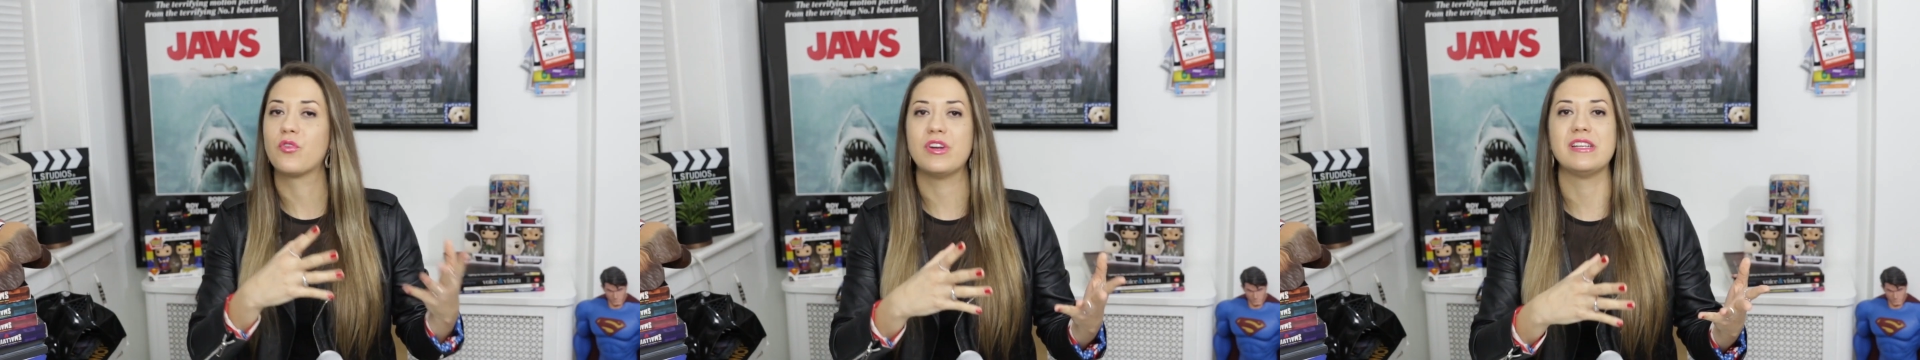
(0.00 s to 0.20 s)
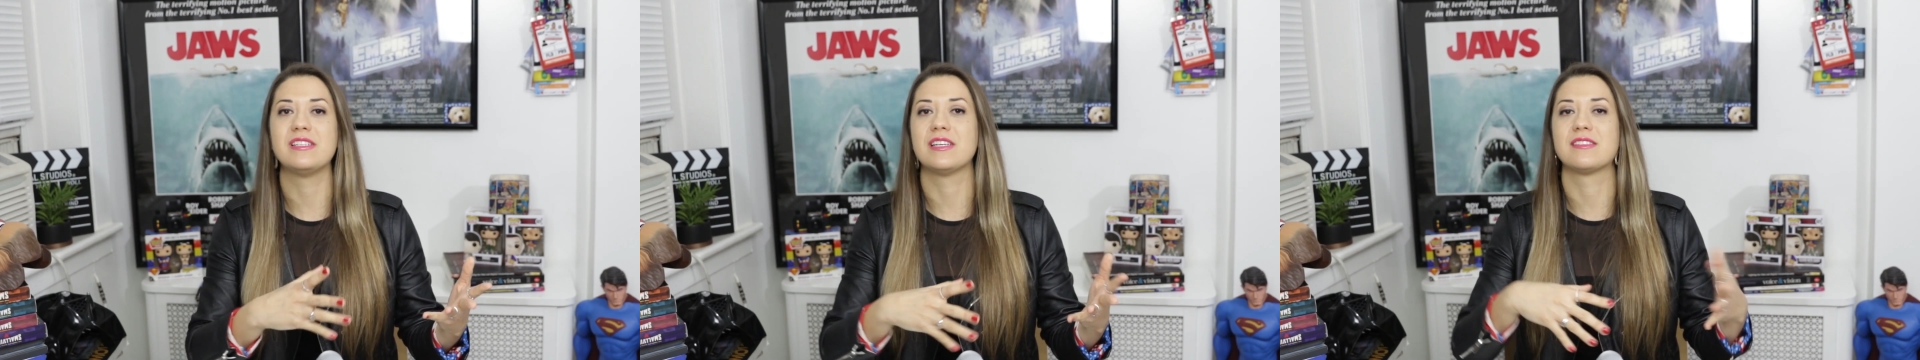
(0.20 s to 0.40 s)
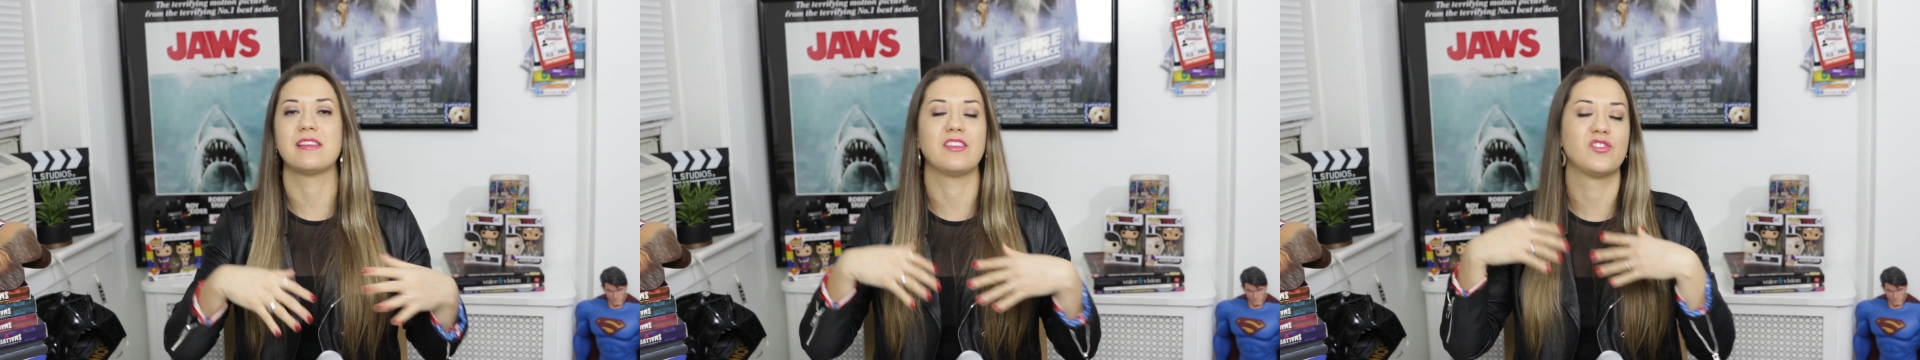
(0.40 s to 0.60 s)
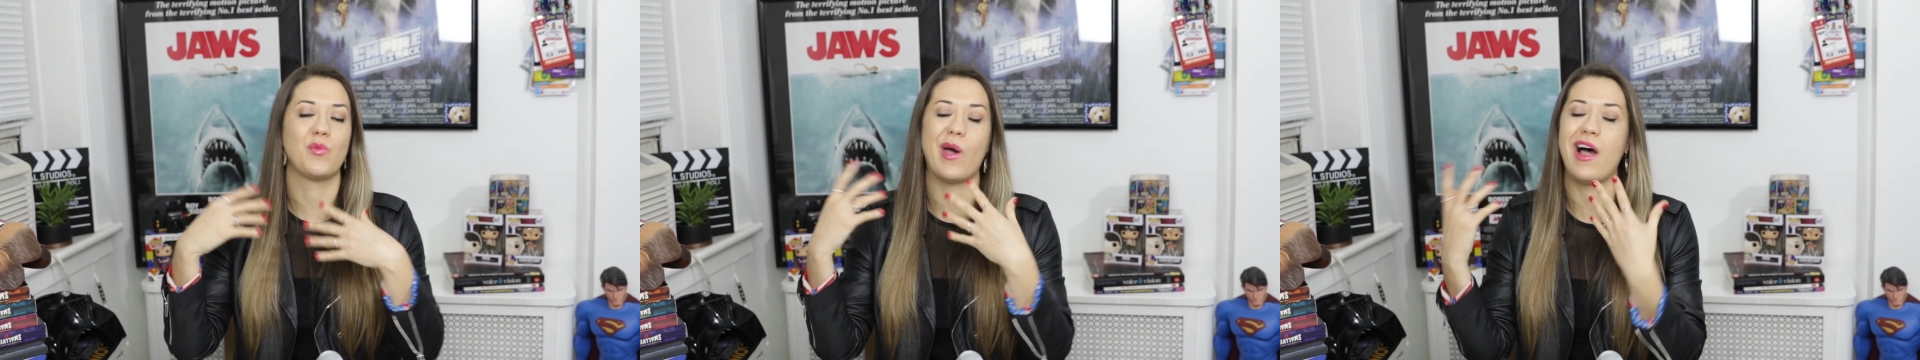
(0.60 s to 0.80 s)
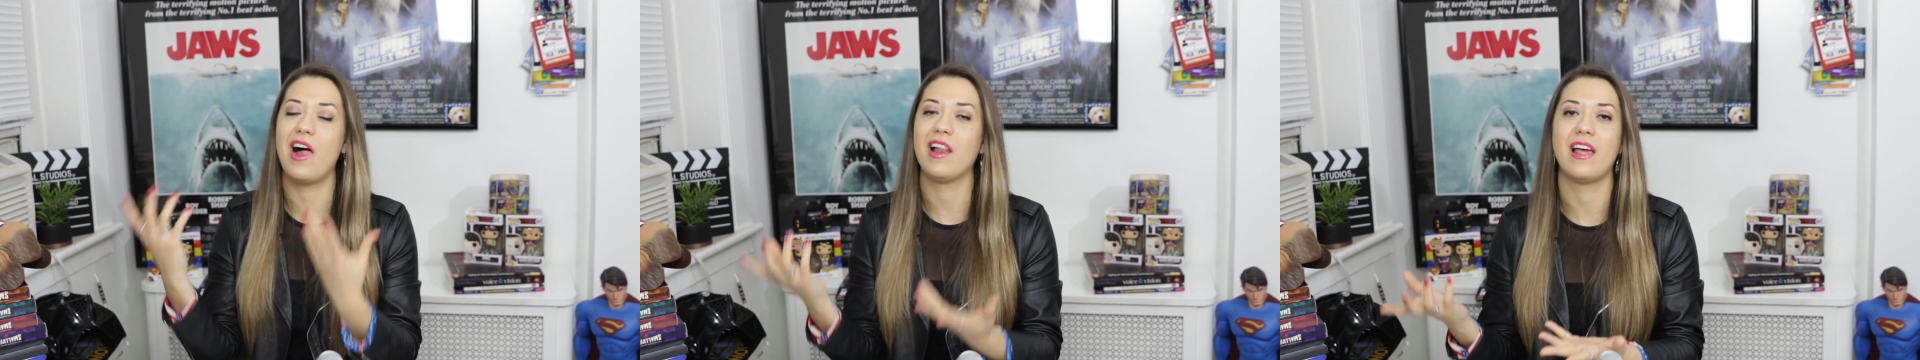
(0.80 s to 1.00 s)
critics as
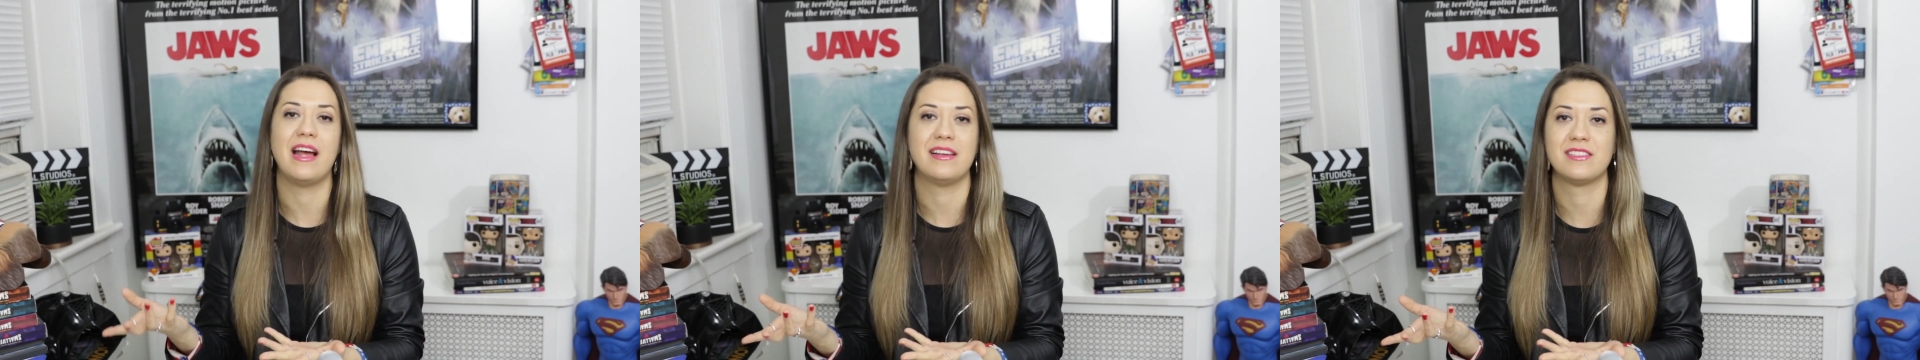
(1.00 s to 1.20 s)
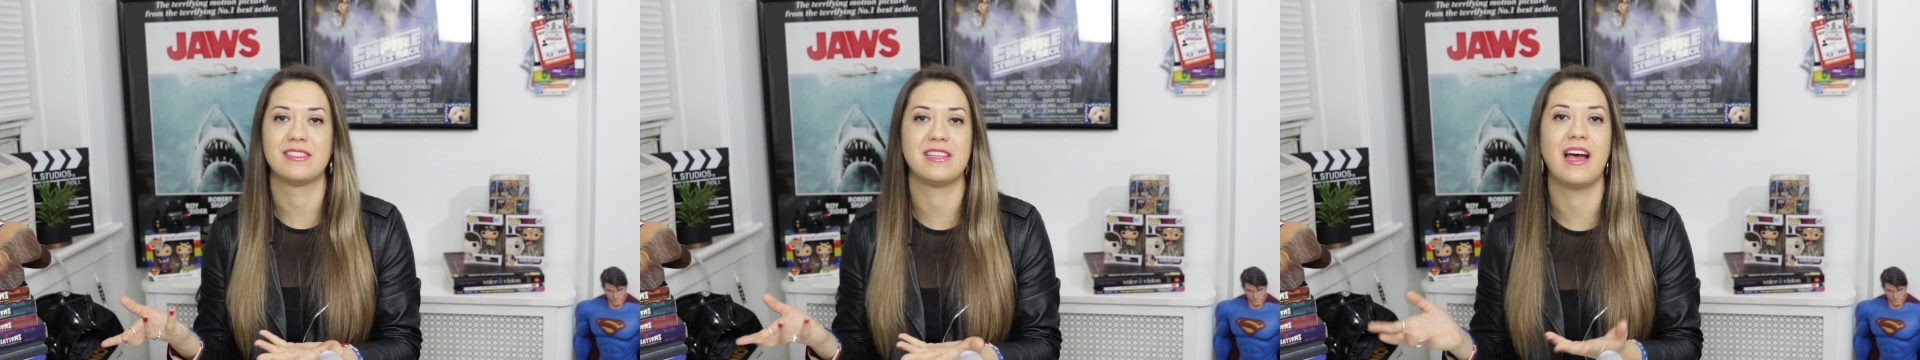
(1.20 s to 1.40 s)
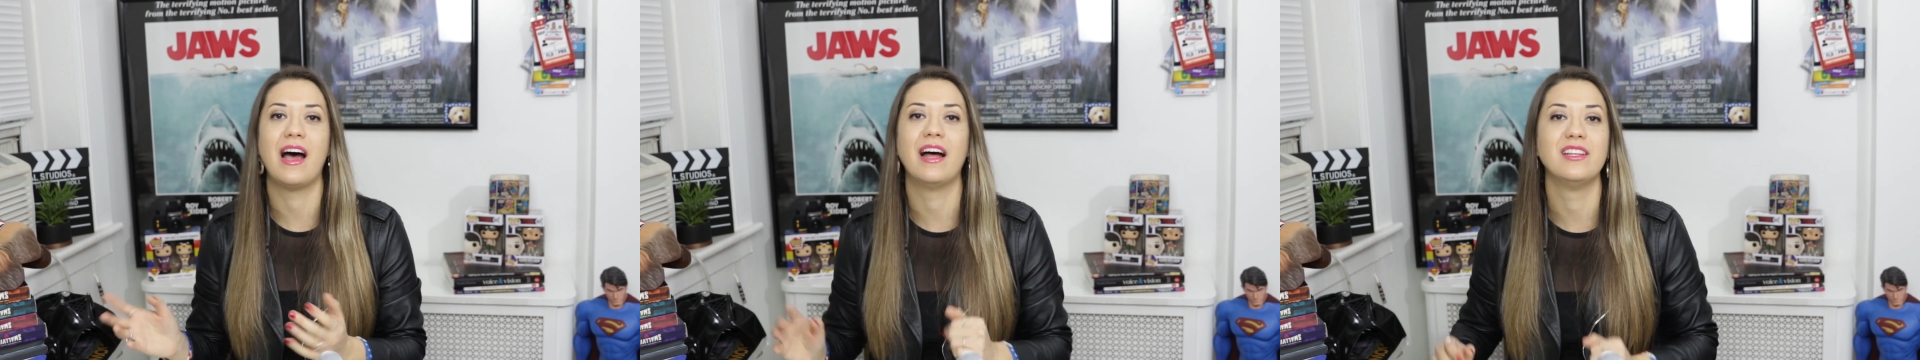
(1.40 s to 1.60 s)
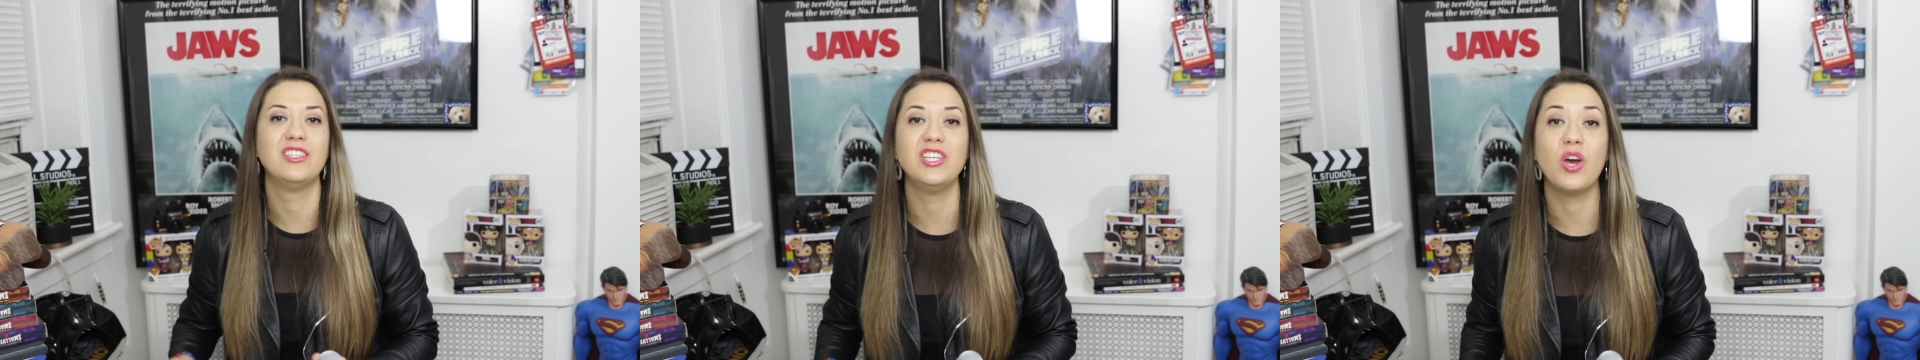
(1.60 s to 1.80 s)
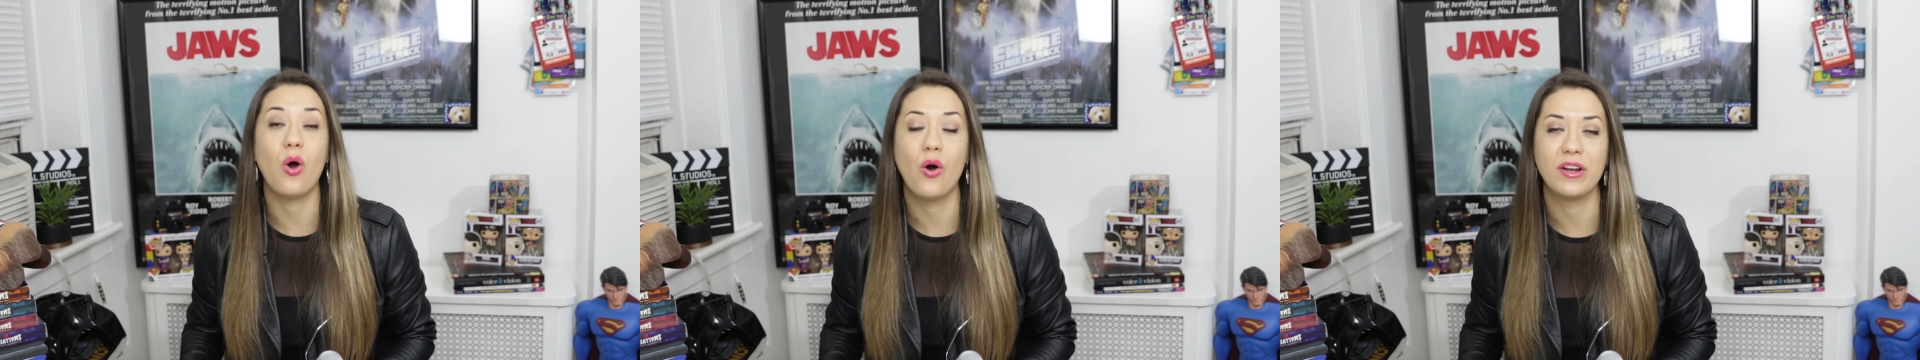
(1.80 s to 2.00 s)
well as
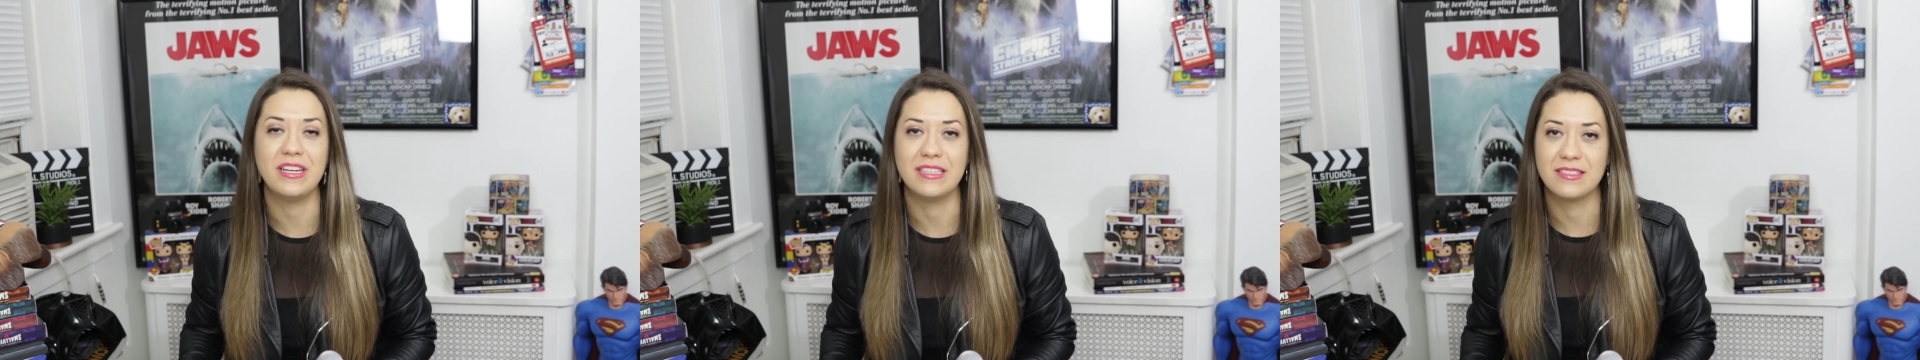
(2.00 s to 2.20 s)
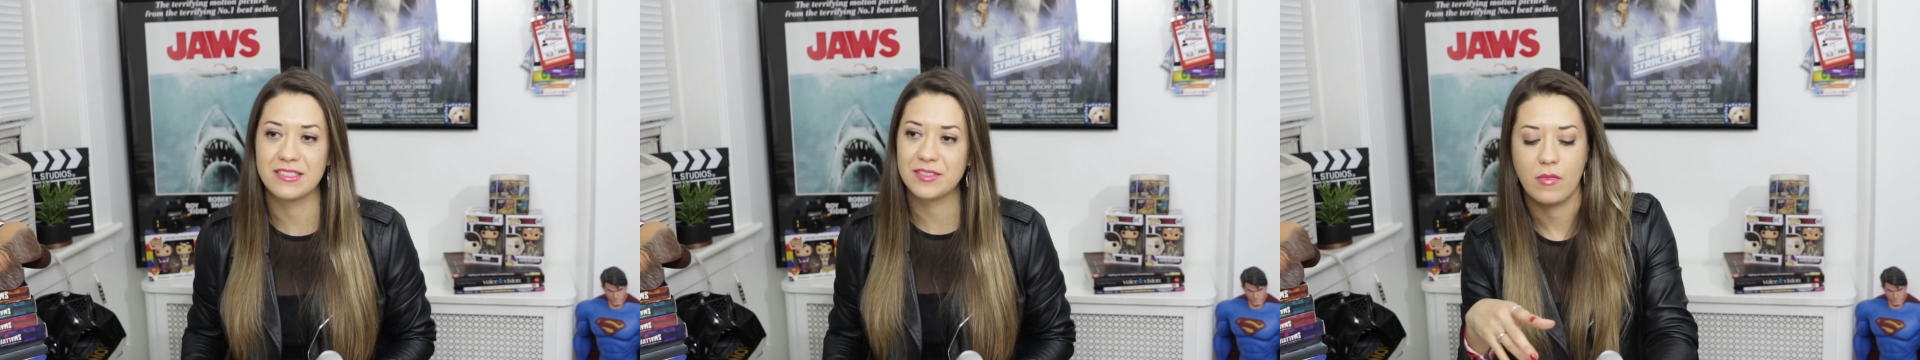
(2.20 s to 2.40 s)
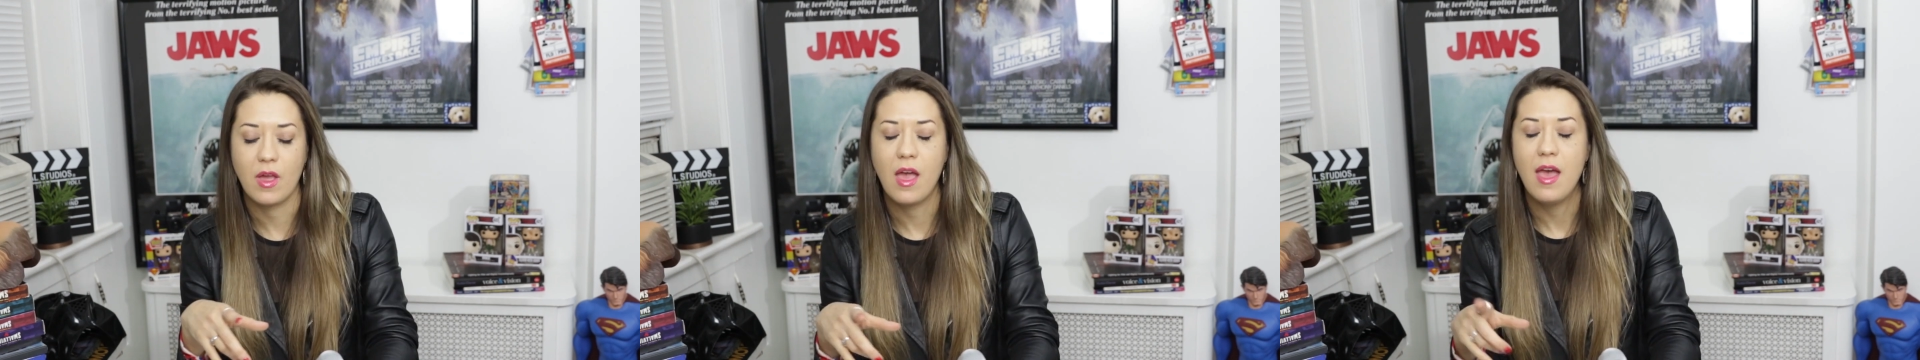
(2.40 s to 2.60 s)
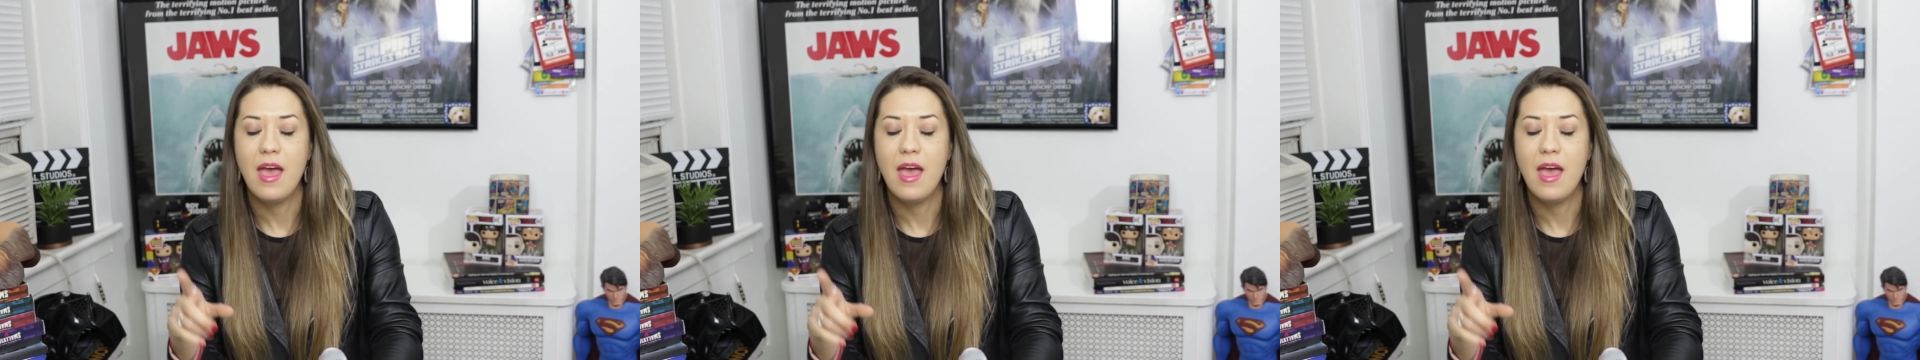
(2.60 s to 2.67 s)
the audience.